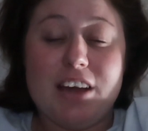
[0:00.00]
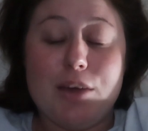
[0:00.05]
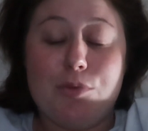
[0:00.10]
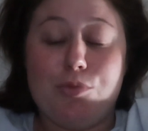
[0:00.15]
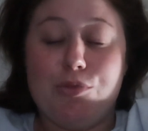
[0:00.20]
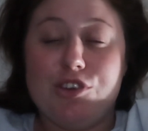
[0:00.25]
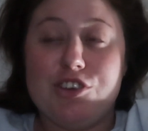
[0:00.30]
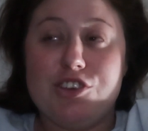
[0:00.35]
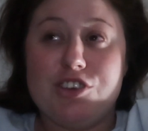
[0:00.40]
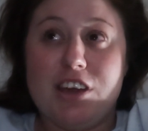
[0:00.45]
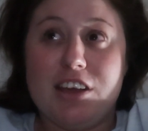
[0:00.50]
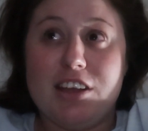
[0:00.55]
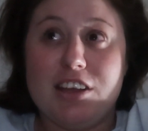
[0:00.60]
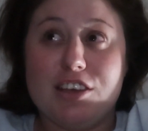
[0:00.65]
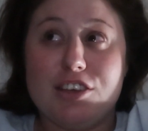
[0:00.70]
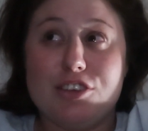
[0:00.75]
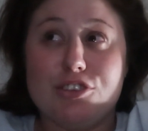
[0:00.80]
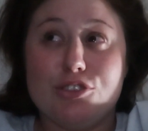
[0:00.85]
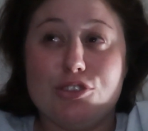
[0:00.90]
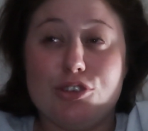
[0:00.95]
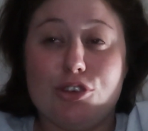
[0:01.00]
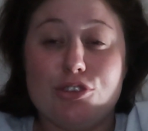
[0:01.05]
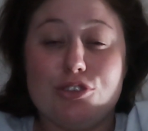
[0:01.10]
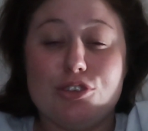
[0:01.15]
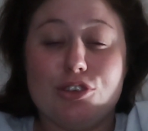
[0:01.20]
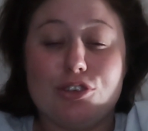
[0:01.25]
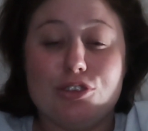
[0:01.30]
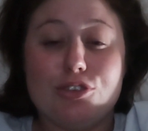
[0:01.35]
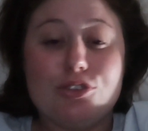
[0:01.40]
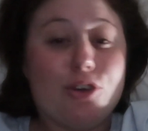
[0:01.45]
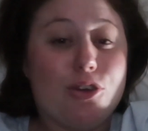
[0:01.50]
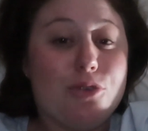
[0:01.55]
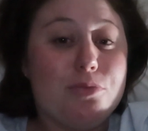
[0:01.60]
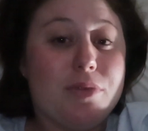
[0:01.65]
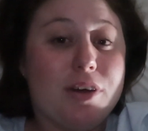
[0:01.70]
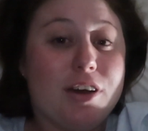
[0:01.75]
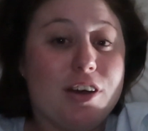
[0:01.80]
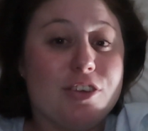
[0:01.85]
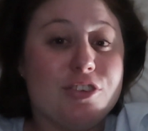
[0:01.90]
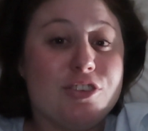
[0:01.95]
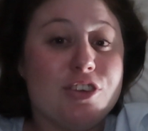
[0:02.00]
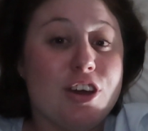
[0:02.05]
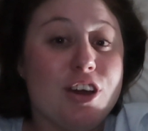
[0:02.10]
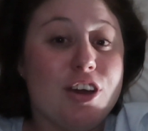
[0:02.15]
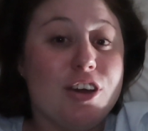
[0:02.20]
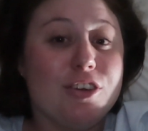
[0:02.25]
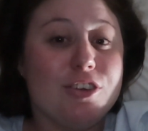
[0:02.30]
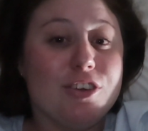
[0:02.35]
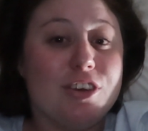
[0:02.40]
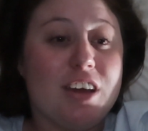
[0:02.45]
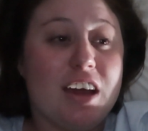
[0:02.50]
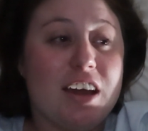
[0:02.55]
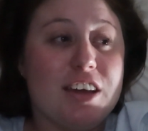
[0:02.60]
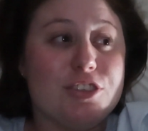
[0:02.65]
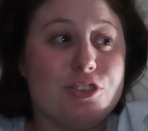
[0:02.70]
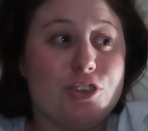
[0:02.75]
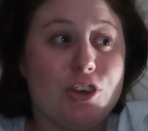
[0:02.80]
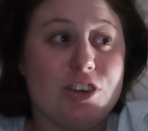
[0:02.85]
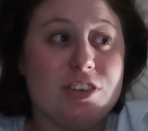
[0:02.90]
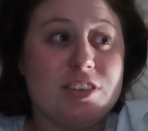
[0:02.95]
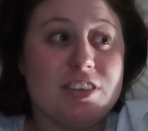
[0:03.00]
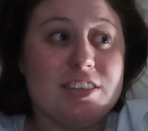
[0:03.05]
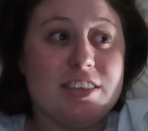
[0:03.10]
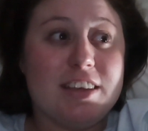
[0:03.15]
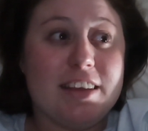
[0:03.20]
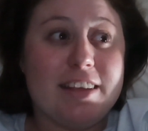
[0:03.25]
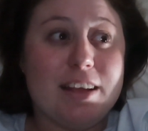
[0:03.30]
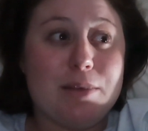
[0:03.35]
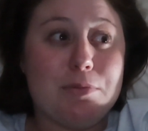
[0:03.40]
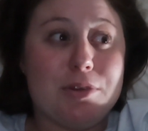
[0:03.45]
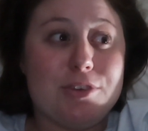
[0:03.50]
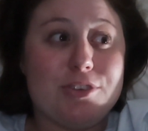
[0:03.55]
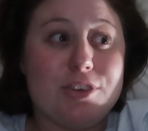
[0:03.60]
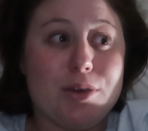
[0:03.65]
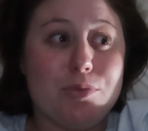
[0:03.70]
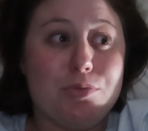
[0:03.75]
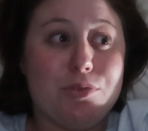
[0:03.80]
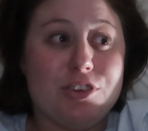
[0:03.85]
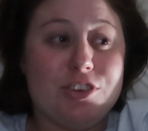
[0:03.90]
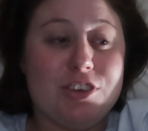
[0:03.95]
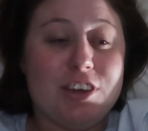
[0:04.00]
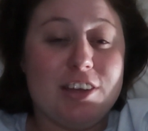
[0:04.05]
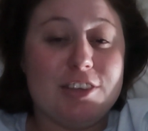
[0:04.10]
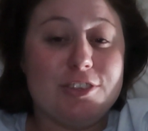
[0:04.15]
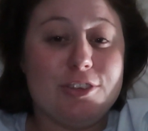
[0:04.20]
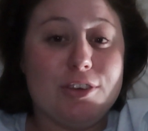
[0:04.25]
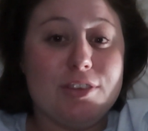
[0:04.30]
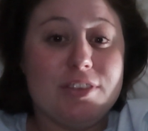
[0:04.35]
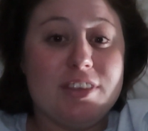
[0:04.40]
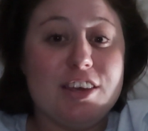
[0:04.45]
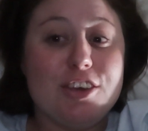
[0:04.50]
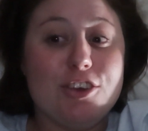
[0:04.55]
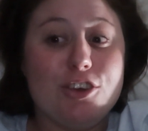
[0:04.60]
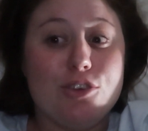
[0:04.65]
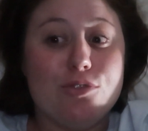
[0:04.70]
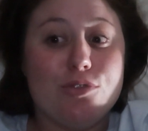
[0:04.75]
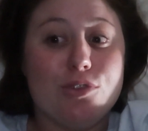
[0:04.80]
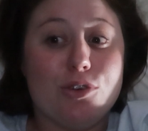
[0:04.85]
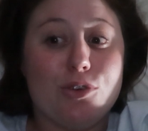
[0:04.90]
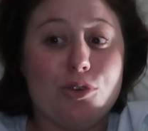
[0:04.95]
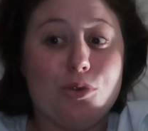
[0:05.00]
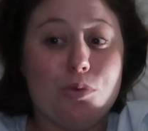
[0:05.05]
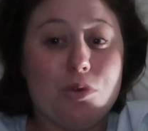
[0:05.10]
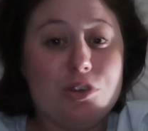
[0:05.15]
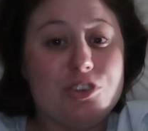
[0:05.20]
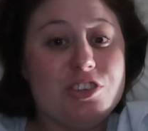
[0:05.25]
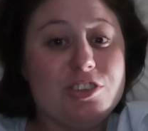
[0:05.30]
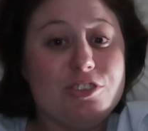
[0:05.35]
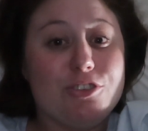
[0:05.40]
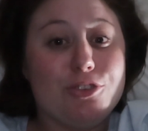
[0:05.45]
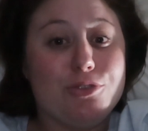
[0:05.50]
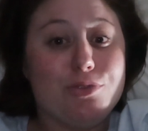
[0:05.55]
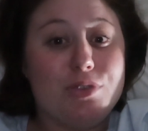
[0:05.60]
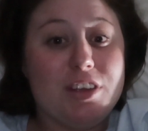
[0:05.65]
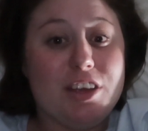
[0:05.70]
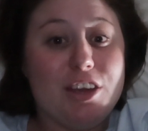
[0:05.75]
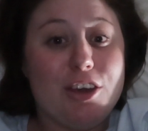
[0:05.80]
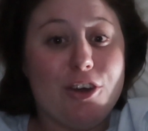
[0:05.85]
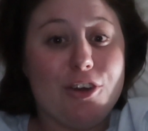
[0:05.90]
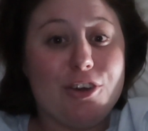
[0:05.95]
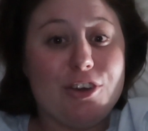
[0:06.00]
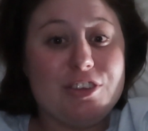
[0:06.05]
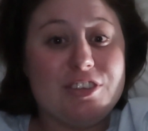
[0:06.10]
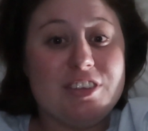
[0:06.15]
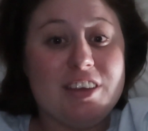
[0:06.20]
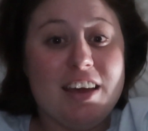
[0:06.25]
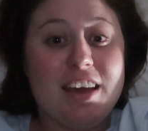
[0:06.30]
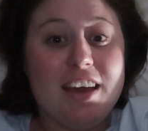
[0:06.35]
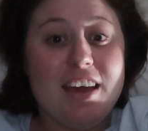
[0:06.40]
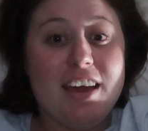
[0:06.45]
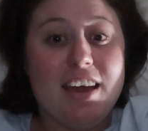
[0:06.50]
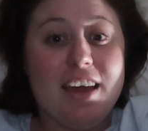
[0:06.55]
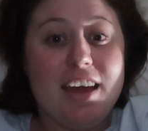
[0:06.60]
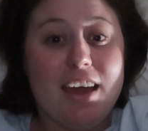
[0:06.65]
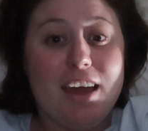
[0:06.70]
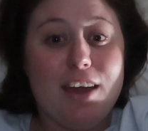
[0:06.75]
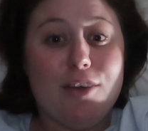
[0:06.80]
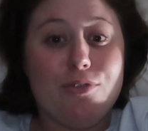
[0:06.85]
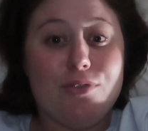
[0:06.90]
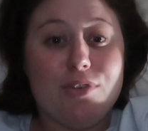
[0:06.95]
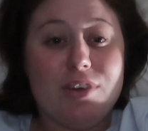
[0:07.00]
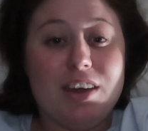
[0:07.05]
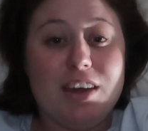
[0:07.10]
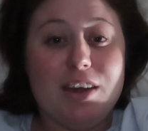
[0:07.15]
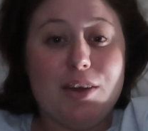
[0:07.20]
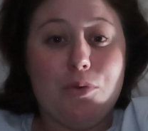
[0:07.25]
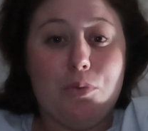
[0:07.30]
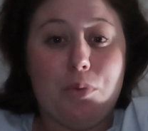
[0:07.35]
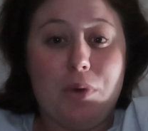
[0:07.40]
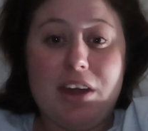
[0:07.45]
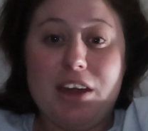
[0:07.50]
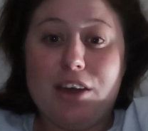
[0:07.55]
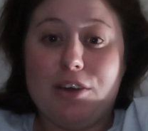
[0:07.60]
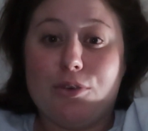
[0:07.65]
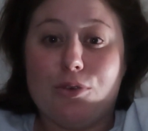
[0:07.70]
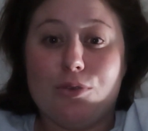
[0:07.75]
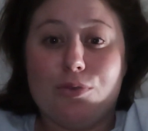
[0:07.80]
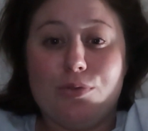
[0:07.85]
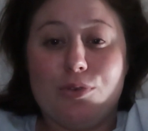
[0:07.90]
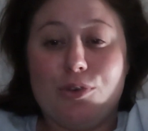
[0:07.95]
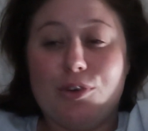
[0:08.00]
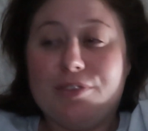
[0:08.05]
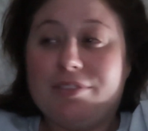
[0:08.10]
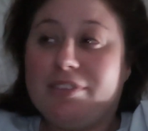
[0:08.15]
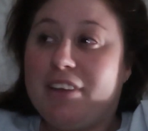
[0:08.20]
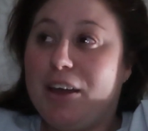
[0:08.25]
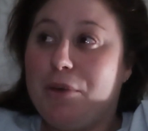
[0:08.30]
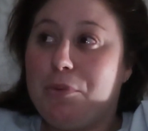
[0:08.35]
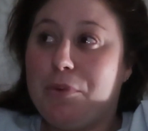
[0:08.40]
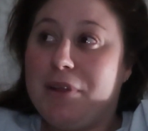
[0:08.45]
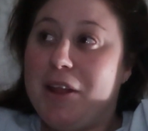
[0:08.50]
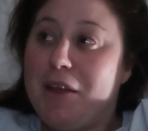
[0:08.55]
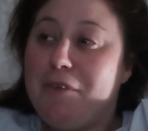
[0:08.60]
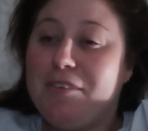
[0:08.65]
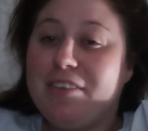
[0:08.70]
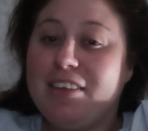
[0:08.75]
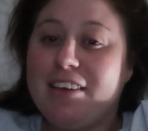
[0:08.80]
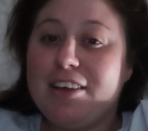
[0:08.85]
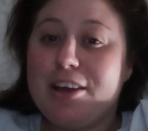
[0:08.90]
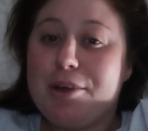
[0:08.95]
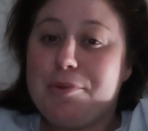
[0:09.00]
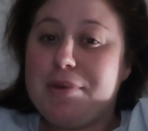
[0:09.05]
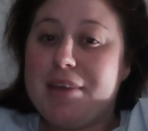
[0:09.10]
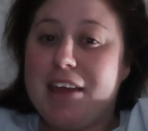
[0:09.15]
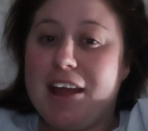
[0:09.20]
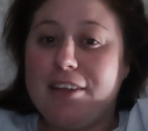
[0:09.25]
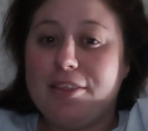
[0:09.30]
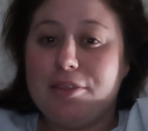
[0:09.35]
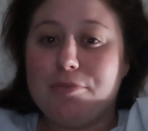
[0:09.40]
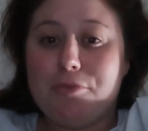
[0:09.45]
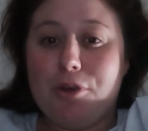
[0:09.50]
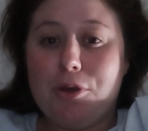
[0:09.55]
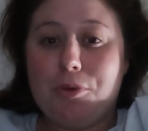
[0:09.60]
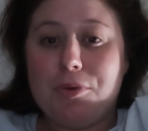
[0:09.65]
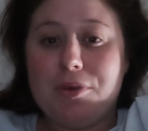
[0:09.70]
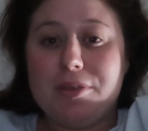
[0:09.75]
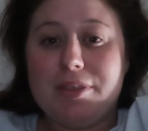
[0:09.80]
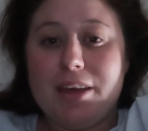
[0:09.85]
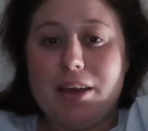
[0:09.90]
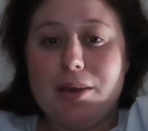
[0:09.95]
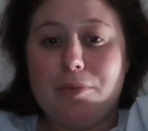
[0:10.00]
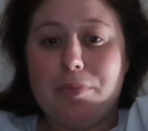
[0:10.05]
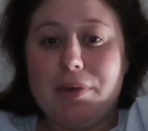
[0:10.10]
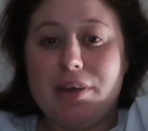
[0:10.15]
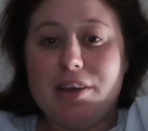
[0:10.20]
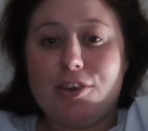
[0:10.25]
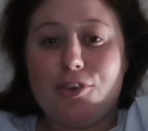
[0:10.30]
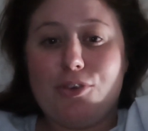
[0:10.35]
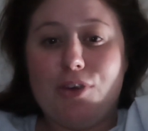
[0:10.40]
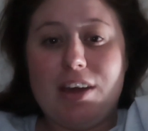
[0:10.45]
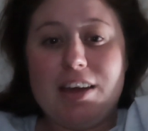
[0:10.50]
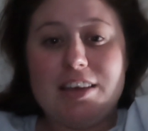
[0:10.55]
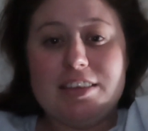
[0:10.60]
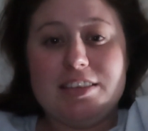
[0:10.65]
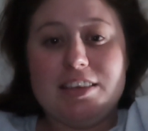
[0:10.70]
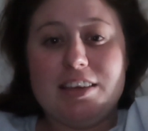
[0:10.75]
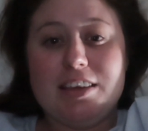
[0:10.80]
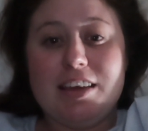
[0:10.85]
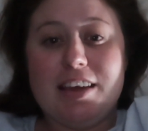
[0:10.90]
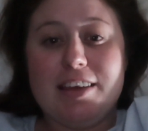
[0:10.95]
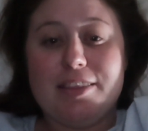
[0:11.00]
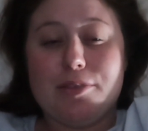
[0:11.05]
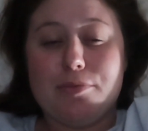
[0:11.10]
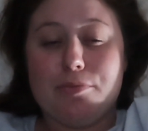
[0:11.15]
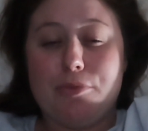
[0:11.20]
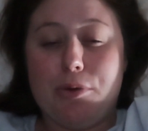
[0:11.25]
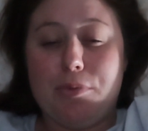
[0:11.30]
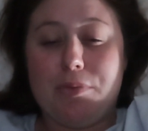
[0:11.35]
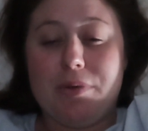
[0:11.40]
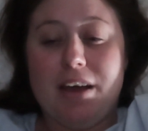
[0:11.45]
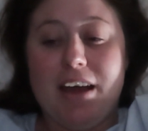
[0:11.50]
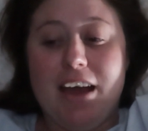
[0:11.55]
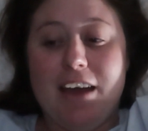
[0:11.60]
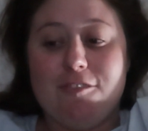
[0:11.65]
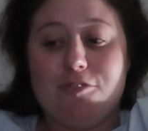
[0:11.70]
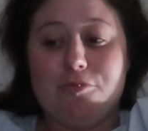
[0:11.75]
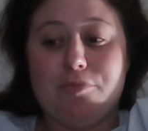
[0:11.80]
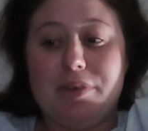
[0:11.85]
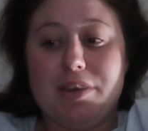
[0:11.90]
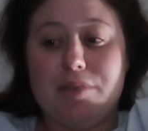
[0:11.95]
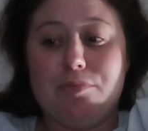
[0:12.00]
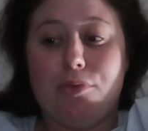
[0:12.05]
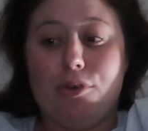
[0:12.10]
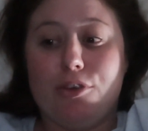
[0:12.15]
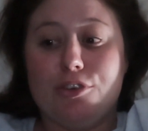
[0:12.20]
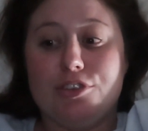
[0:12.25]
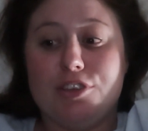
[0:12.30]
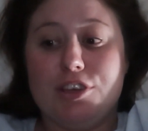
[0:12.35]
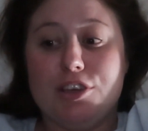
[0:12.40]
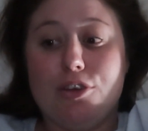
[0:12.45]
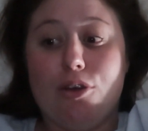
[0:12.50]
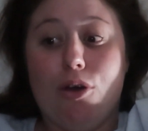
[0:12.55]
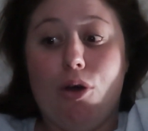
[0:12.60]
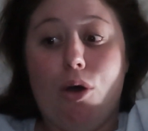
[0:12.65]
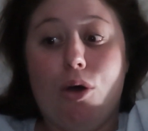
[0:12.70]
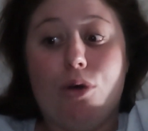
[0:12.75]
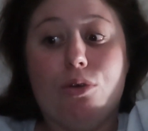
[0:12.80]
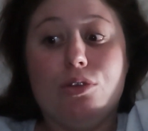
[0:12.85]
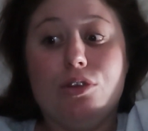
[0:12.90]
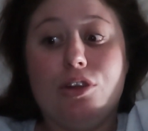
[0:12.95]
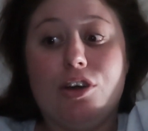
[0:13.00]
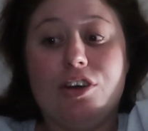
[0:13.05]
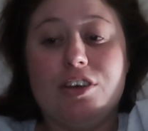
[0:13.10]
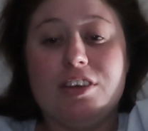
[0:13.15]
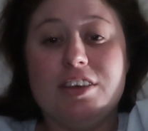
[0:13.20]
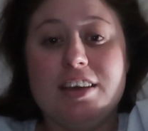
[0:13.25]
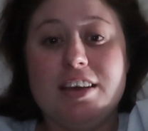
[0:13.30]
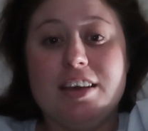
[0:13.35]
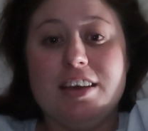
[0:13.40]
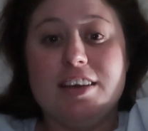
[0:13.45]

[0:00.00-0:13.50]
I appreciate it so, so, so much. You guys don't understand how much I appreciate it. So thank you for watching those videos every week or fortnight, whenever they're coming out at the moment. They're a bit crazy at the moment. I haven't been posting a whole lot.